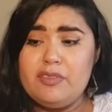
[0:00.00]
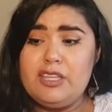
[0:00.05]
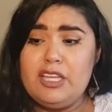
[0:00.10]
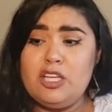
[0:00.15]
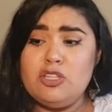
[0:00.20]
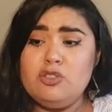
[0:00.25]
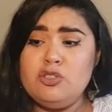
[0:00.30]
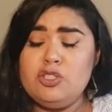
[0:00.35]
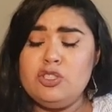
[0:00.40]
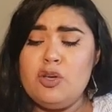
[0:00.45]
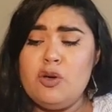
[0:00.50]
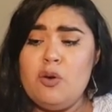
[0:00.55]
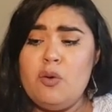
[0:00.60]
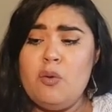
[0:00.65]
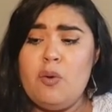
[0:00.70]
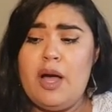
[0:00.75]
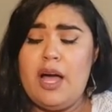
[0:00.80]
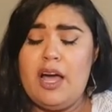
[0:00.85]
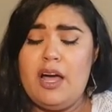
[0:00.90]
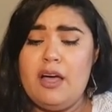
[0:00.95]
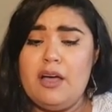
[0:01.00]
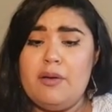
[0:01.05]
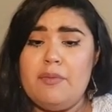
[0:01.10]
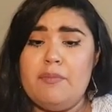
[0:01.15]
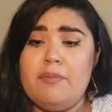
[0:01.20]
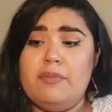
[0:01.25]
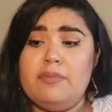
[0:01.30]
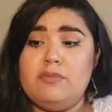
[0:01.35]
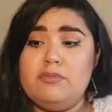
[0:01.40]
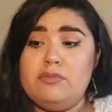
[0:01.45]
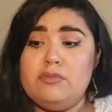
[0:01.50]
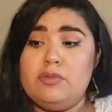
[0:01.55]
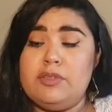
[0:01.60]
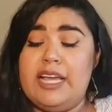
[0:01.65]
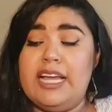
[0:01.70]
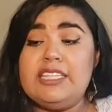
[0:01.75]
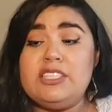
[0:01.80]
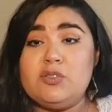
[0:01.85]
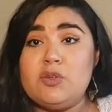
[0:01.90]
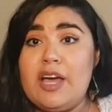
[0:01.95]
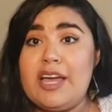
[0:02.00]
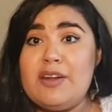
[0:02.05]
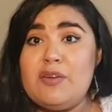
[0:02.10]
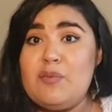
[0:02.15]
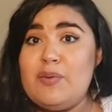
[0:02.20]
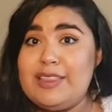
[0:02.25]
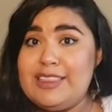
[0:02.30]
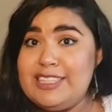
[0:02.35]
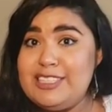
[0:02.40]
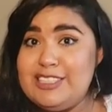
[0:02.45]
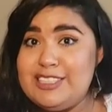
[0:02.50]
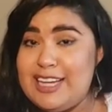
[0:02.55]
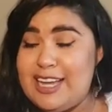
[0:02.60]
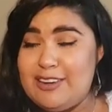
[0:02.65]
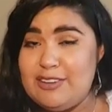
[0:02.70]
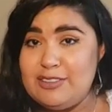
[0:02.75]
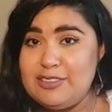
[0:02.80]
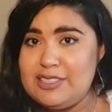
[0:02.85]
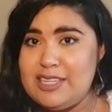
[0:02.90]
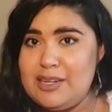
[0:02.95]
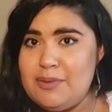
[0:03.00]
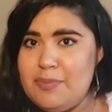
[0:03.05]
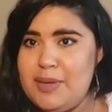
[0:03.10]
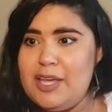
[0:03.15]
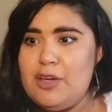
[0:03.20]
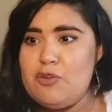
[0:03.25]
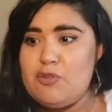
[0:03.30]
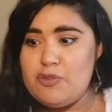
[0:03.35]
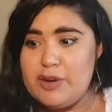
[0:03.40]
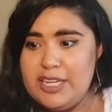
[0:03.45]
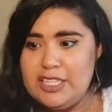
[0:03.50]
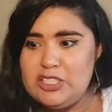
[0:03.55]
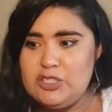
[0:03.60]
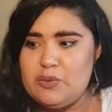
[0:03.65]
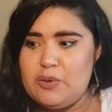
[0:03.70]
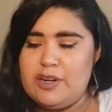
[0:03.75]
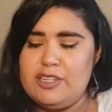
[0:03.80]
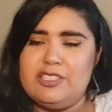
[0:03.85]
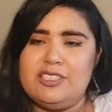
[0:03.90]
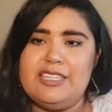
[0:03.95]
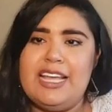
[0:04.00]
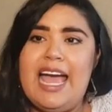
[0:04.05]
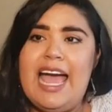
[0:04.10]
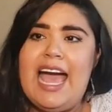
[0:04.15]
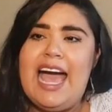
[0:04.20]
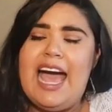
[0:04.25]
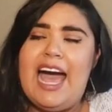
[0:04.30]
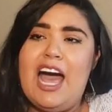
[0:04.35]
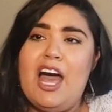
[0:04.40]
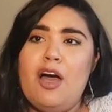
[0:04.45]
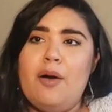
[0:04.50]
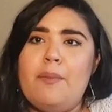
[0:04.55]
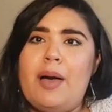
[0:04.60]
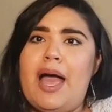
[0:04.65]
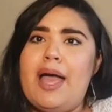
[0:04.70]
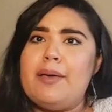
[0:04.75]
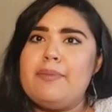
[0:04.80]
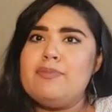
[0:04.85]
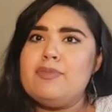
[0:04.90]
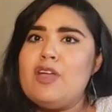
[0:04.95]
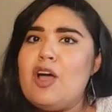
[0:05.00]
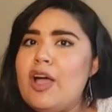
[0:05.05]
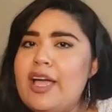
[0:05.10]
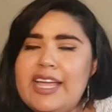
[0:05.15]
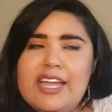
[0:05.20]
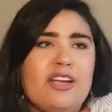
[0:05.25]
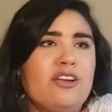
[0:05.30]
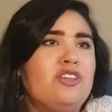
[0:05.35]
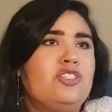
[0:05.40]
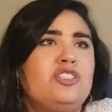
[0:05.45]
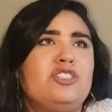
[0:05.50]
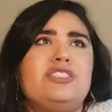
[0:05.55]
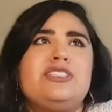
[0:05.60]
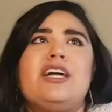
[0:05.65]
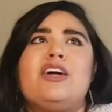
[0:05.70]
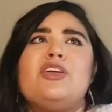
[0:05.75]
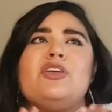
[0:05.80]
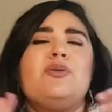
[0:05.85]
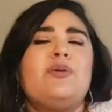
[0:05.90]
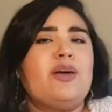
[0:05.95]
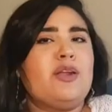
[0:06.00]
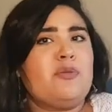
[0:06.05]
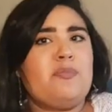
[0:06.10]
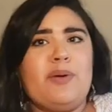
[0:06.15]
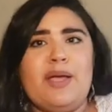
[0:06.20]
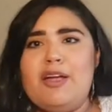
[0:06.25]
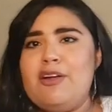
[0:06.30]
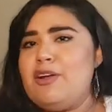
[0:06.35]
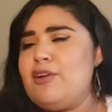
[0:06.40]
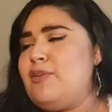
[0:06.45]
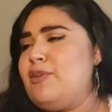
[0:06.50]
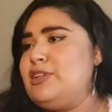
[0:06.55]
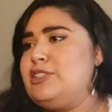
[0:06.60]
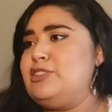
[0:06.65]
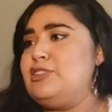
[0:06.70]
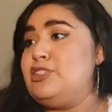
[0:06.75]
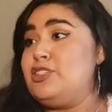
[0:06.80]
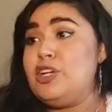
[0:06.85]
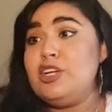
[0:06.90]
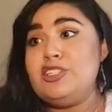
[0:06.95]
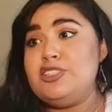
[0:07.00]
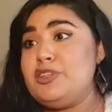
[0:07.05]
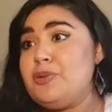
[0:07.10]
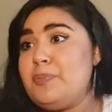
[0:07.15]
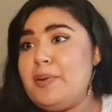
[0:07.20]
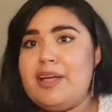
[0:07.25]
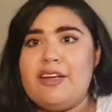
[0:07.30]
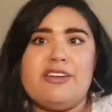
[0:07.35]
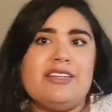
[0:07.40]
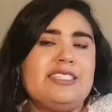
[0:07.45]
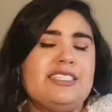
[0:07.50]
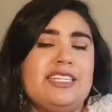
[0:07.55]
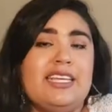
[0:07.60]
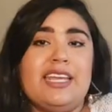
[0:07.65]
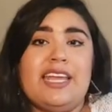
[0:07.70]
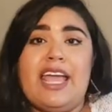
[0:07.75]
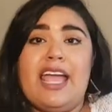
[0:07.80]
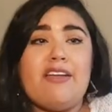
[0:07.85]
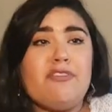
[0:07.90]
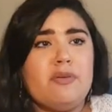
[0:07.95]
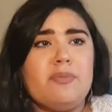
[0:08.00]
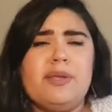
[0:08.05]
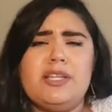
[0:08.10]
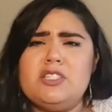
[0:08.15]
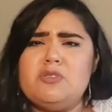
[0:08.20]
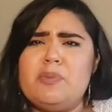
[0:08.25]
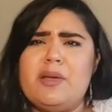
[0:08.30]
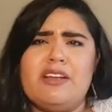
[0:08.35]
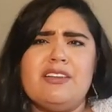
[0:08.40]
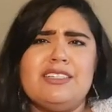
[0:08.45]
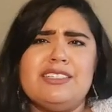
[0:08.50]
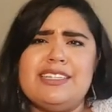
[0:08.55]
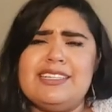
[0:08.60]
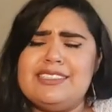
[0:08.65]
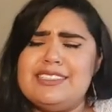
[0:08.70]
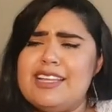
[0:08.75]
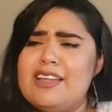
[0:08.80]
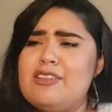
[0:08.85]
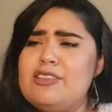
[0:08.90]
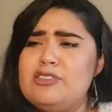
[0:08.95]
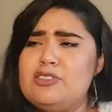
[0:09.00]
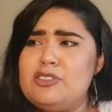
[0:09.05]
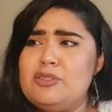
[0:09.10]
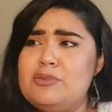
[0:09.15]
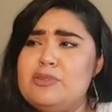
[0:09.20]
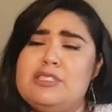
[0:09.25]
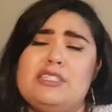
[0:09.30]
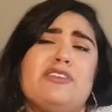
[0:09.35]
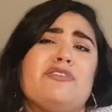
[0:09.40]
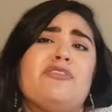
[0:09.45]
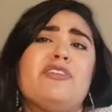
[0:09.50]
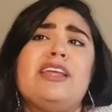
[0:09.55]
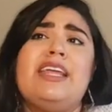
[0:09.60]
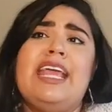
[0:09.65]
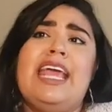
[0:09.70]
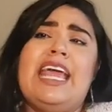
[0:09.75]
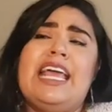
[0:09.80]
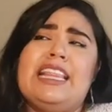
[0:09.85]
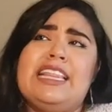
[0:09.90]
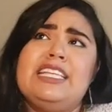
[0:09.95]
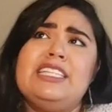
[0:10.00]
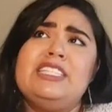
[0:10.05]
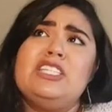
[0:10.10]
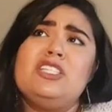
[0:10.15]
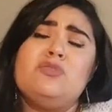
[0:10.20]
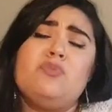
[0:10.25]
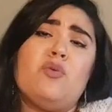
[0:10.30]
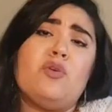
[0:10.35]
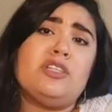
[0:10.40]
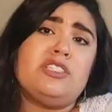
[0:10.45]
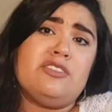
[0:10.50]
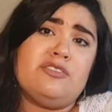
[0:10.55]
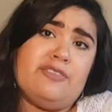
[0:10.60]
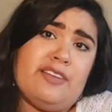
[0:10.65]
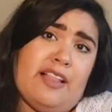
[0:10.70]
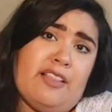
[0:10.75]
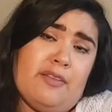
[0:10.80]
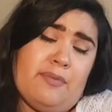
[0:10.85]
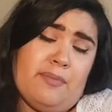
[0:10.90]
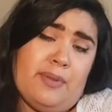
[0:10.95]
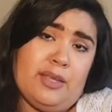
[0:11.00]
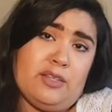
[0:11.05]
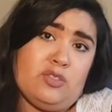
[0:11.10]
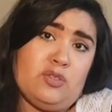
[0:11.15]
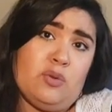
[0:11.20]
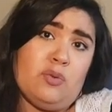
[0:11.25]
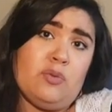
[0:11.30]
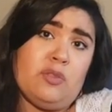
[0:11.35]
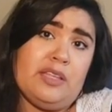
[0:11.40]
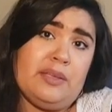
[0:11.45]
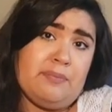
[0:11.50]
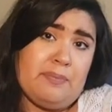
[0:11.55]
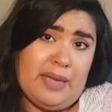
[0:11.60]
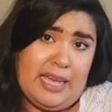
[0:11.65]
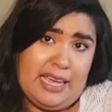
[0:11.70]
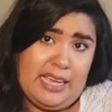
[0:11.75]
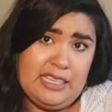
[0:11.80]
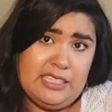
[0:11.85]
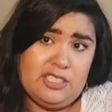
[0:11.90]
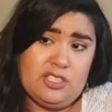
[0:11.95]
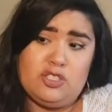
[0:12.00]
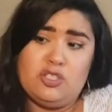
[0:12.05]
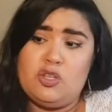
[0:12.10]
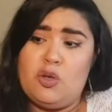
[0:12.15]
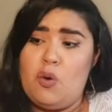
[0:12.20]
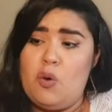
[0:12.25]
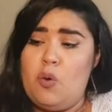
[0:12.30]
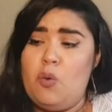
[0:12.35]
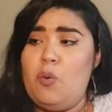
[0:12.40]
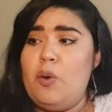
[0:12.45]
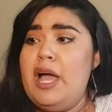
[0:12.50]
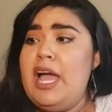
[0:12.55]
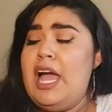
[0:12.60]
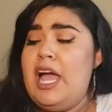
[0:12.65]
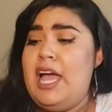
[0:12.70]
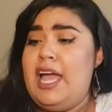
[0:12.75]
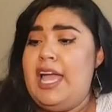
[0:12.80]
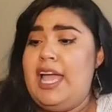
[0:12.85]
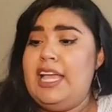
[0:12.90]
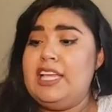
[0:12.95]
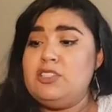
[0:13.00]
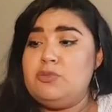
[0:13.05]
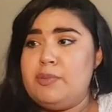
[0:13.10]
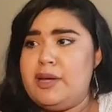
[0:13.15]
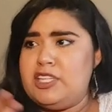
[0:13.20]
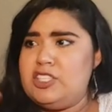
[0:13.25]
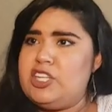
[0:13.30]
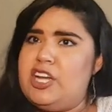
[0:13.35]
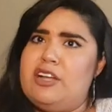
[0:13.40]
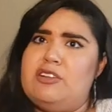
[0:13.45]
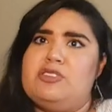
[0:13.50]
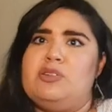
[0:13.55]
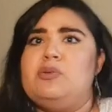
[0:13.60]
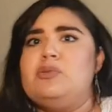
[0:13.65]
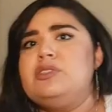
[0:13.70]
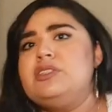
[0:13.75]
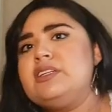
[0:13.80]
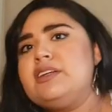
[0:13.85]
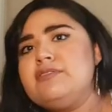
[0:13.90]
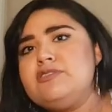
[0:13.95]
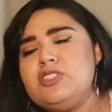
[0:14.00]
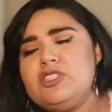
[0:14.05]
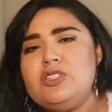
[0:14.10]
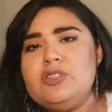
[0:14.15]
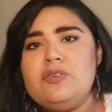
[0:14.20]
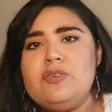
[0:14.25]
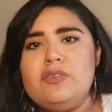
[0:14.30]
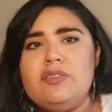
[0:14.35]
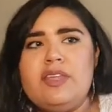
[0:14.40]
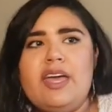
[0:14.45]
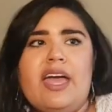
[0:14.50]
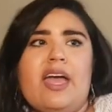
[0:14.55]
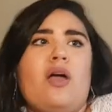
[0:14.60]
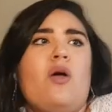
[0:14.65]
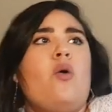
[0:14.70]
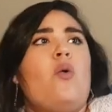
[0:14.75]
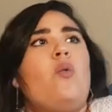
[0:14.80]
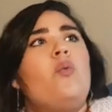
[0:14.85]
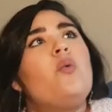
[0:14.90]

So that's kind of what this channel is going to be, a resource. I'm not here to tell you how to parent or to judge your parenting. Everybody's parenting style is so different. This is more developmentally based, so Is my child old enough to do that?